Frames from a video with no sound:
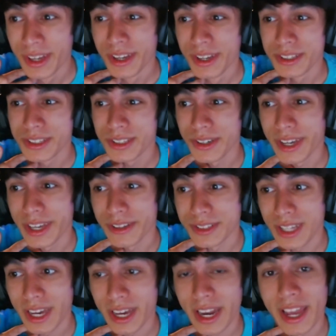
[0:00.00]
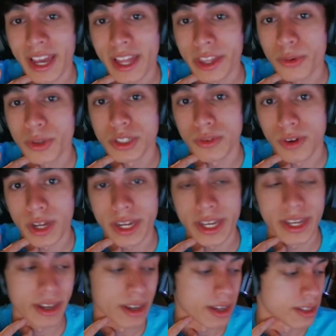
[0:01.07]
So yeah, there's that, and there was
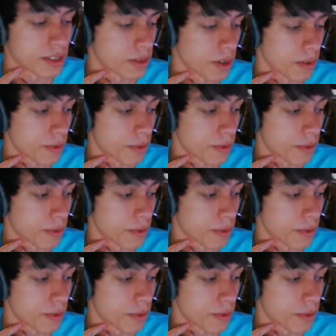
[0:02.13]
running as well.